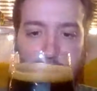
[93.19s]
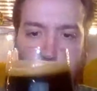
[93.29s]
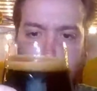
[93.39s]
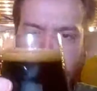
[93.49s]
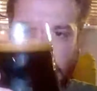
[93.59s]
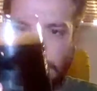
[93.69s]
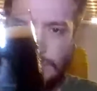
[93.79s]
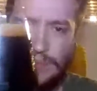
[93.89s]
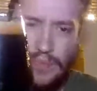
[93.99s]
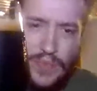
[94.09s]
So
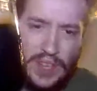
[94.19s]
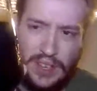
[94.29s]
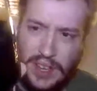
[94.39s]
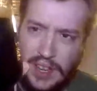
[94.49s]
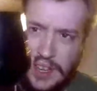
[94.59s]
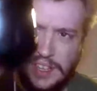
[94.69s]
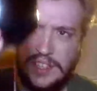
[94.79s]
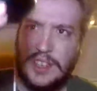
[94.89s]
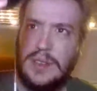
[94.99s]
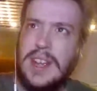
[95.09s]
absolutely jet
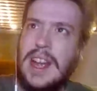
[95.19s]
black,